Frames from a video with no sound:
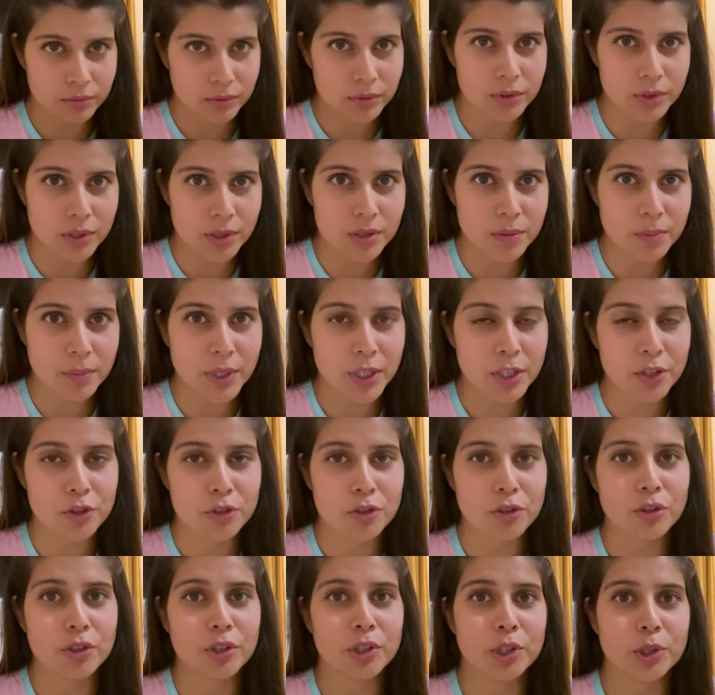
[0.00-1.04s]
Just make
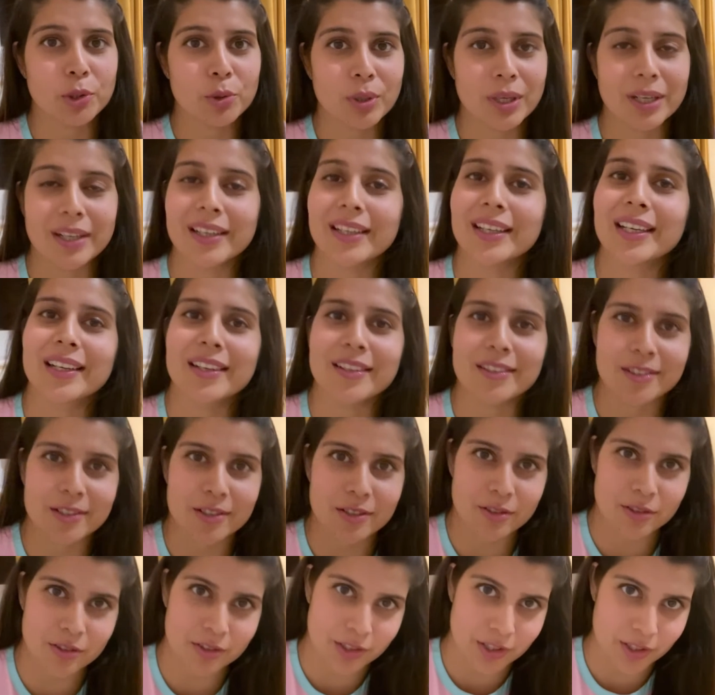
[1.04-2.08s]
sure you are
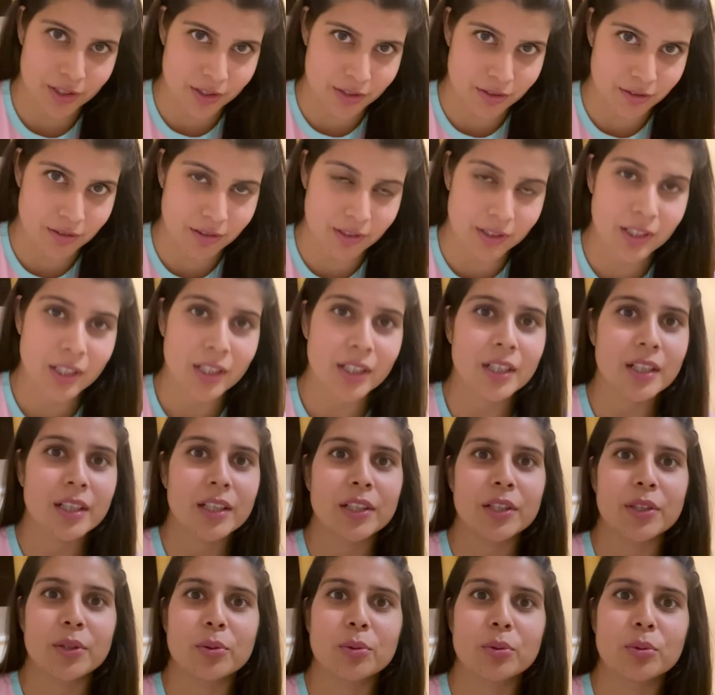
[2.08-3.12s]
NHS registered,
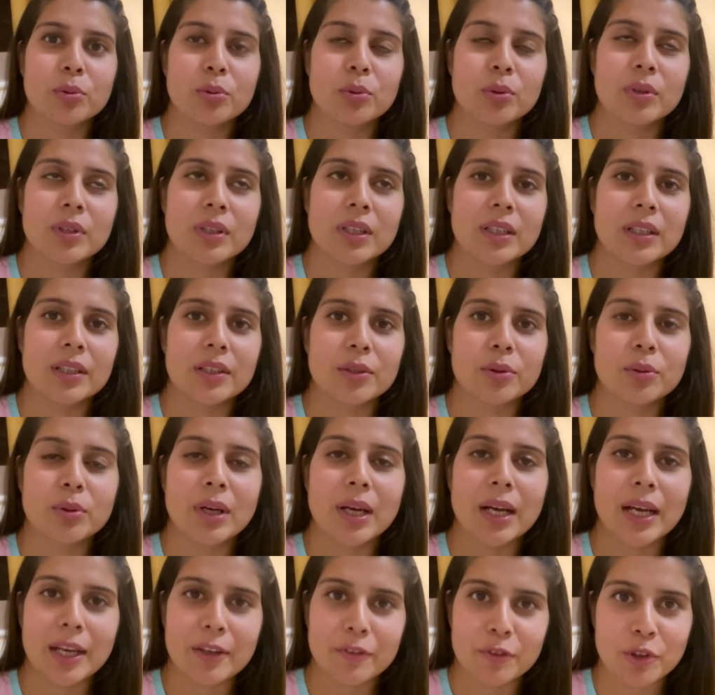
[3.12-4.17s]
you
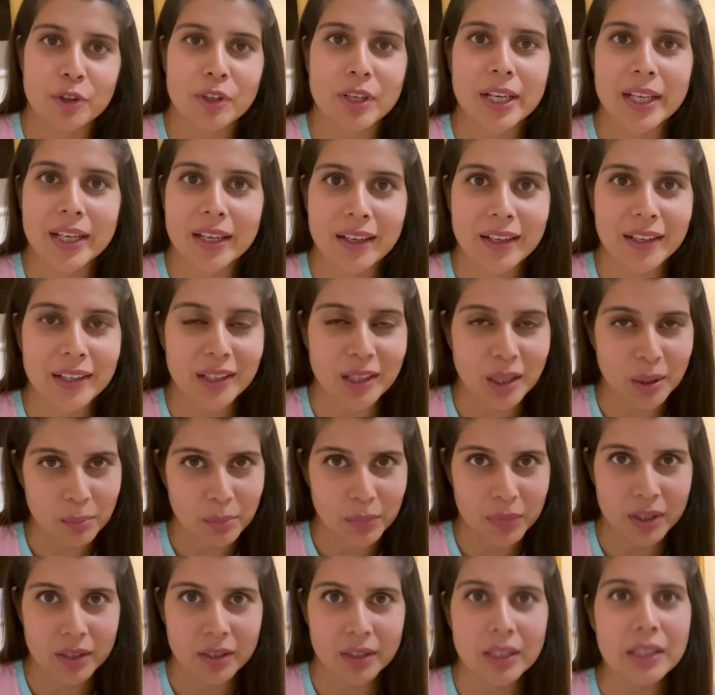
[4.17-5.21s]
have your NI
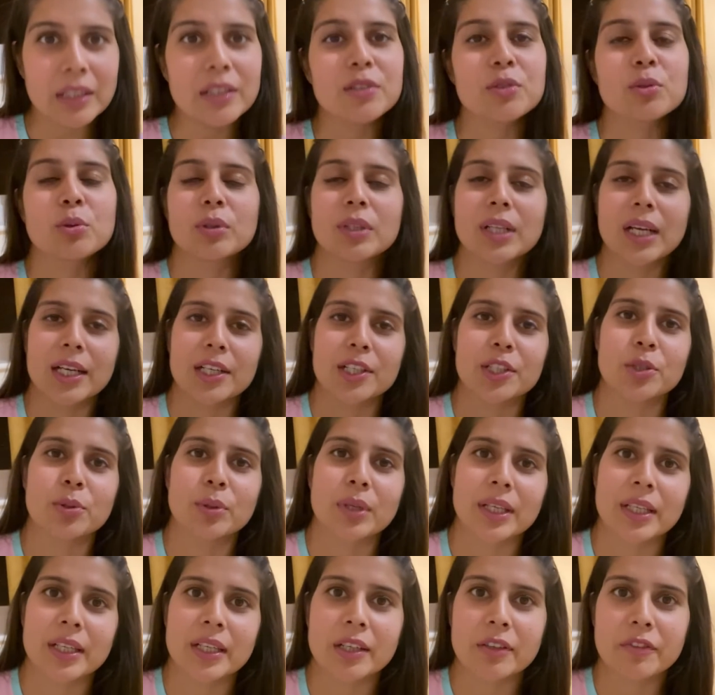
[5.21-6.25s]
number, so that you
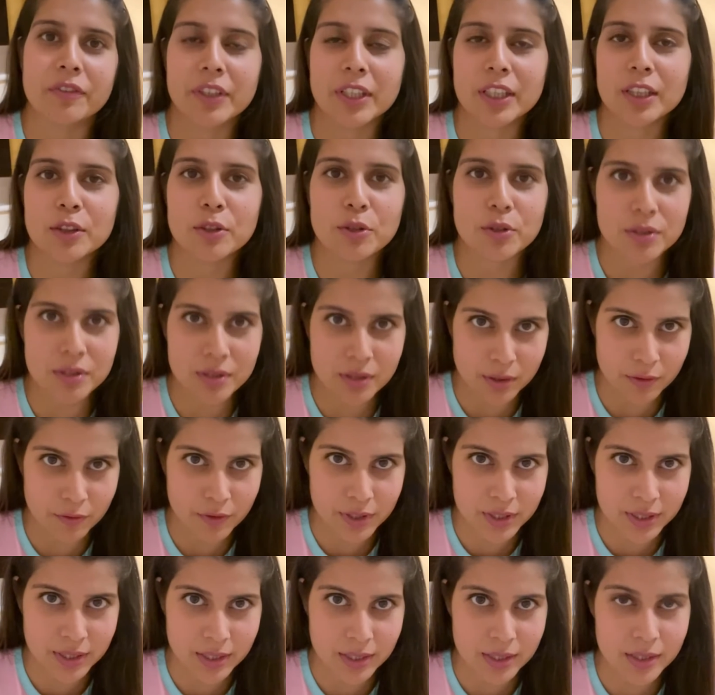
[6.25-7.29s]
can avail those
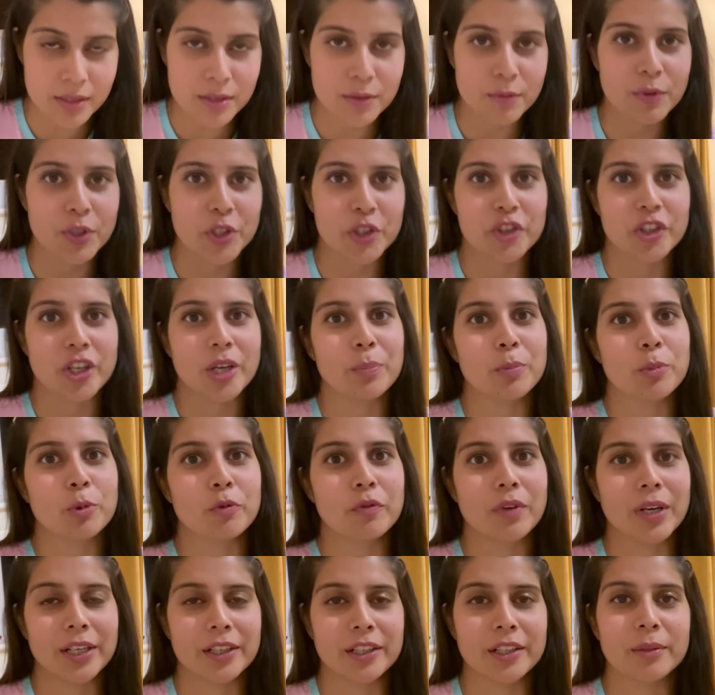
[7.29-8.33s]
services which are
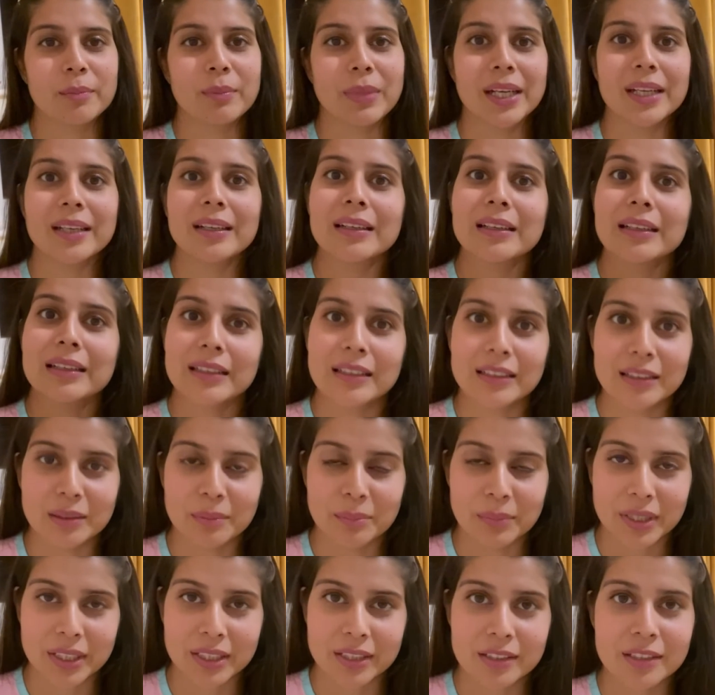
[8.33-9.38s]
provided by
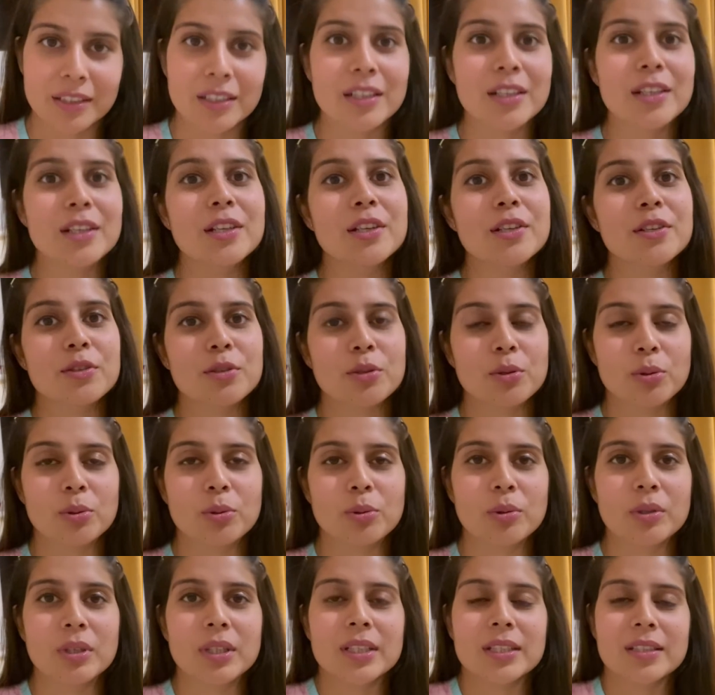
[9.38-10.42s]
government.
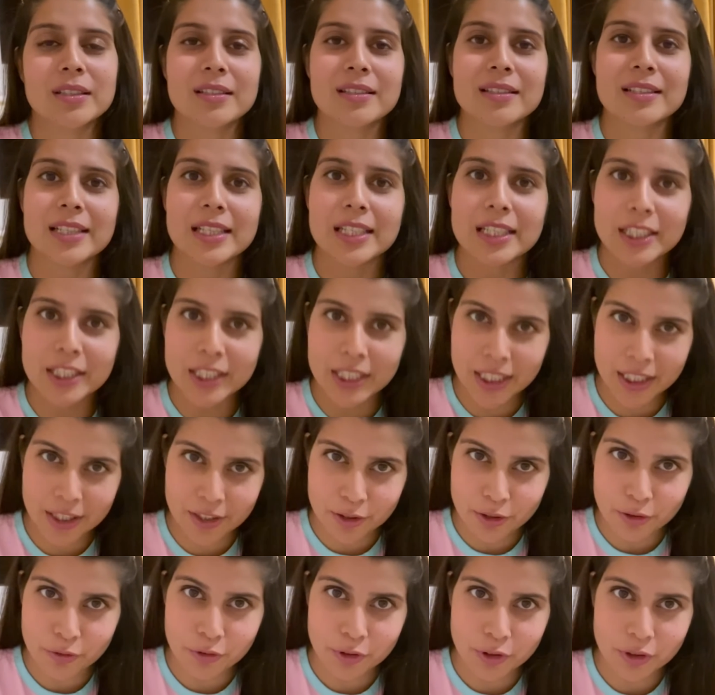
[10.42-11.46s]
So just take
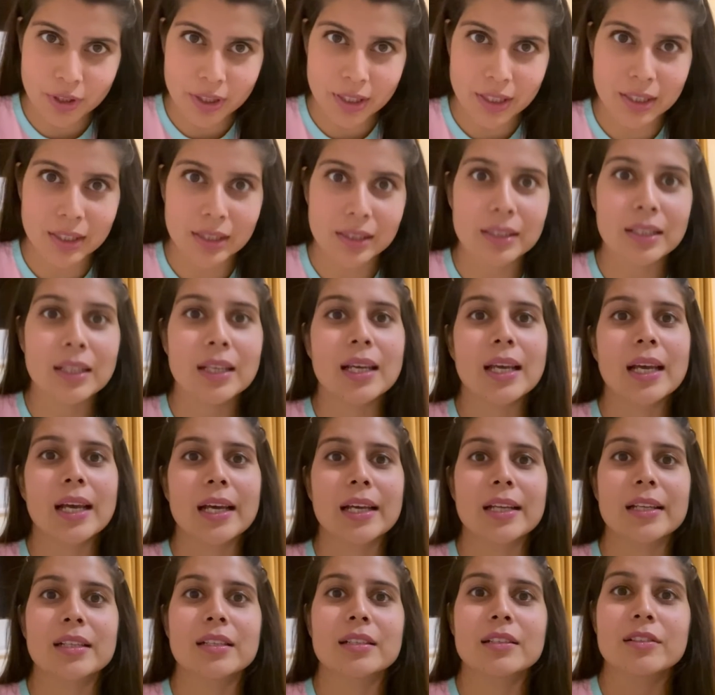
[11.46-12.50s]
care of your health
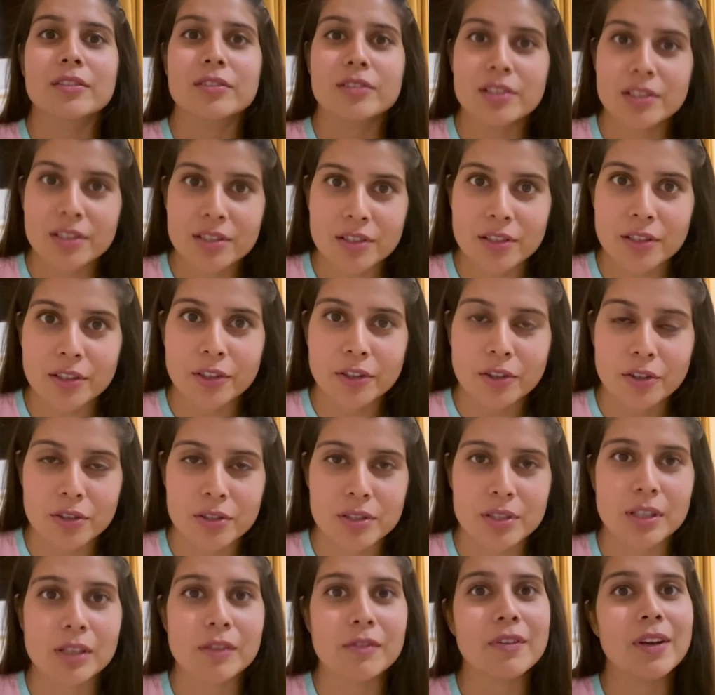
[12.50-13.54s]
and register
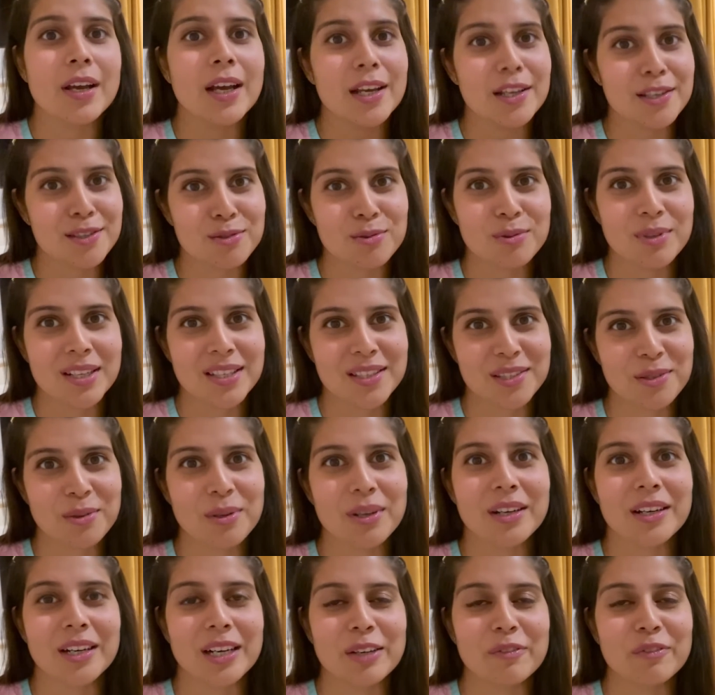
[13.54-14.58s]
yourself as soon as you
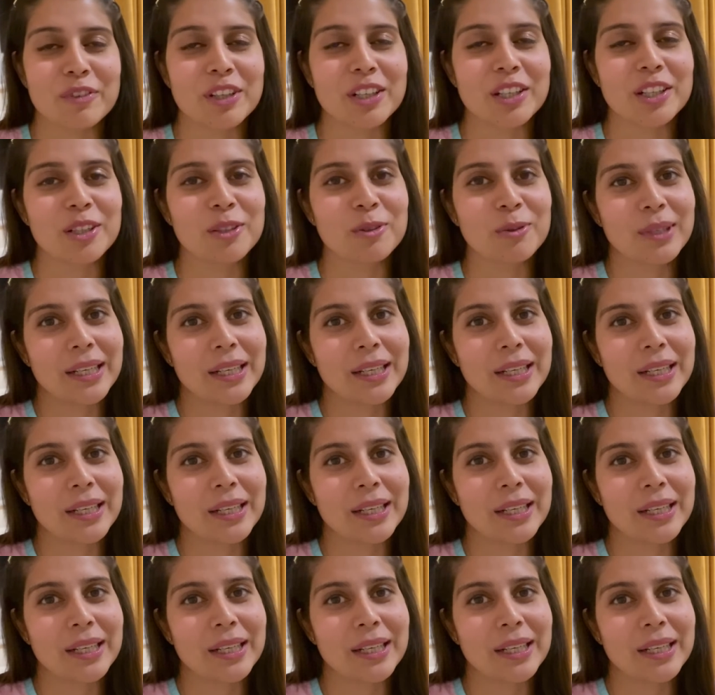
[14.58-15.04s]
arriving in